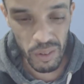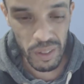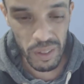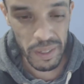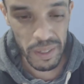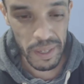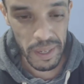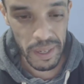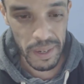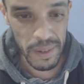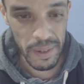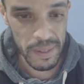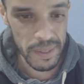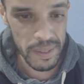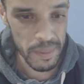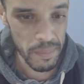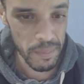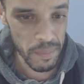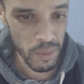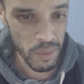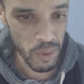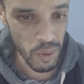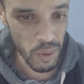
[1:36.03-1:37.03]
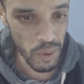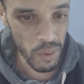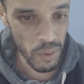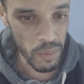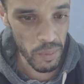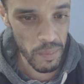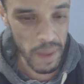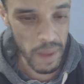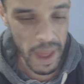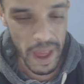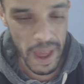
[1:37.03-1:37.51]
for girls,
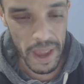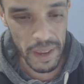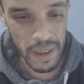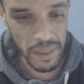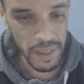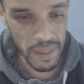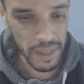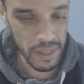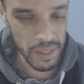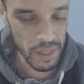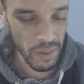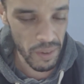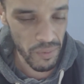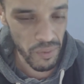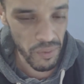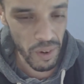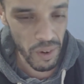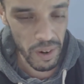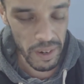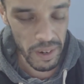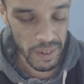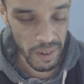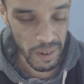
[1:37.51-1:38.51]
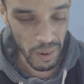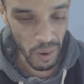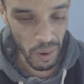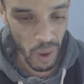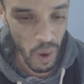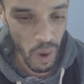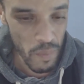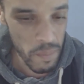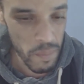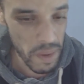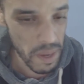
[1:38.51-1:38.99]
more men, they are falling in
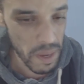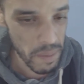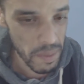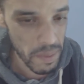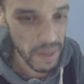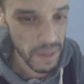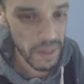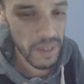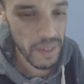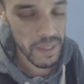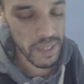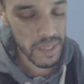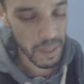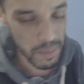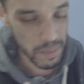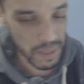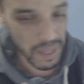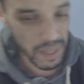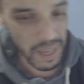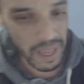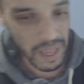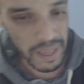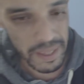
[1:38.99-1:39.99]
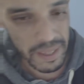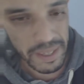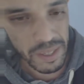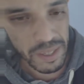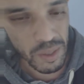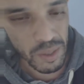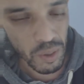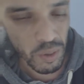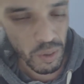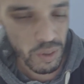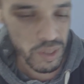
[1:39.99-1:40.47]
love, maybe something like
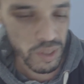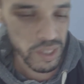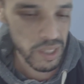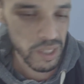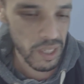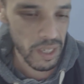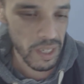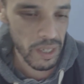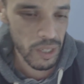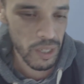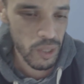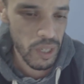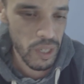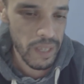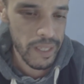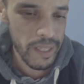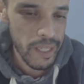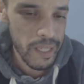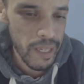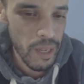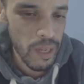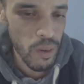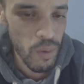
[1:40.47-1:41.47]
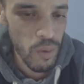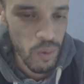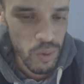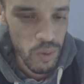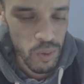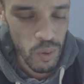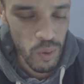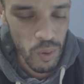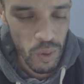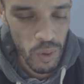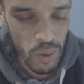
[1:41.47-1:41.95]
this, or say she
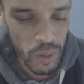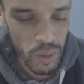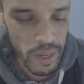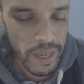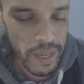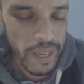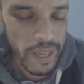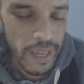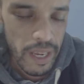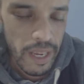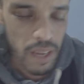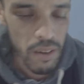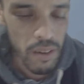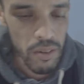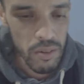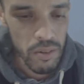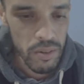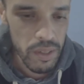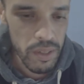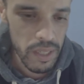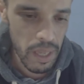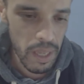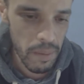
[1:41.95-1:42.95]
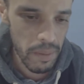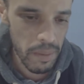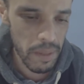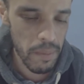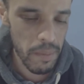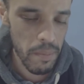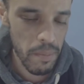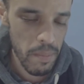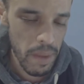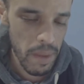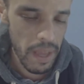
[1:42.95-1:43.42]
lose or he lose
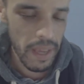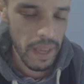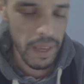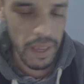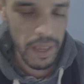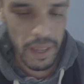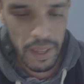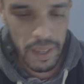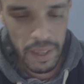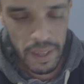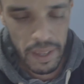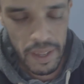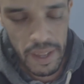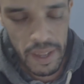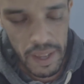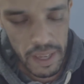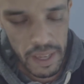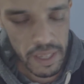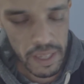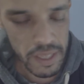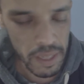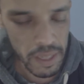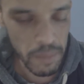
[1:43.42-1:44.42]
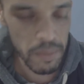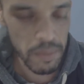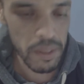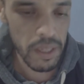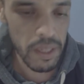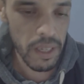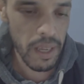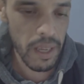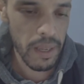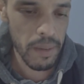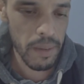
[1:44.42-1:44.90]
something big,
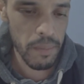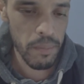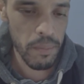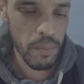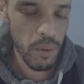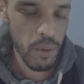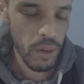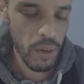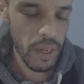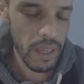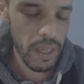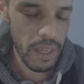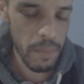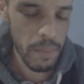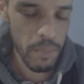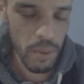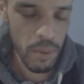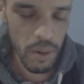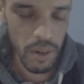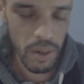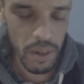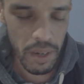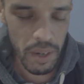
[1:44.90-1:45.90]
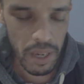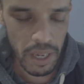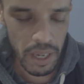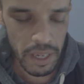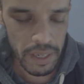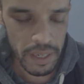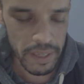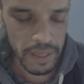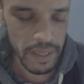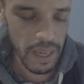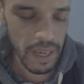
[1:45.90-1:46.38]
something and broke it, broke
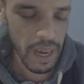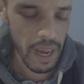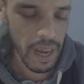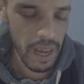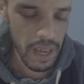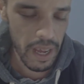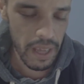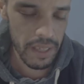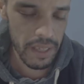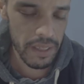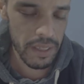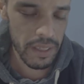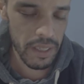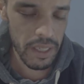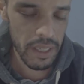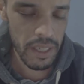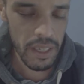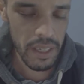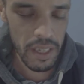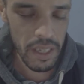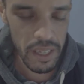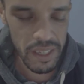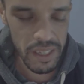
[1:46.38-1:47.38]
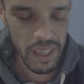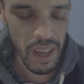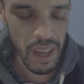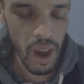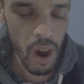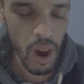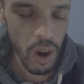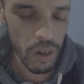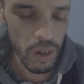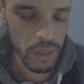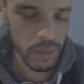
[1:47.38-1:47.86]
and his
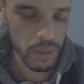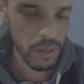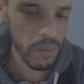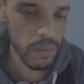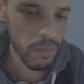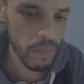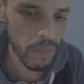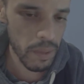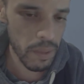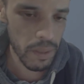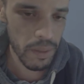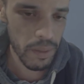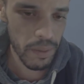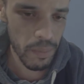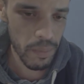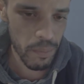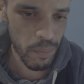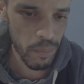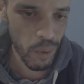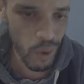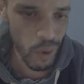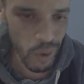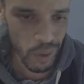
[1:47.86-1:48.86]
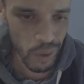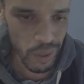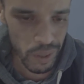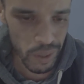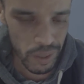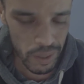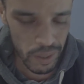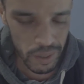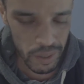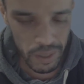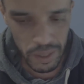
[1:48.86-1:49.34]
heart being broke.
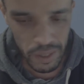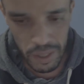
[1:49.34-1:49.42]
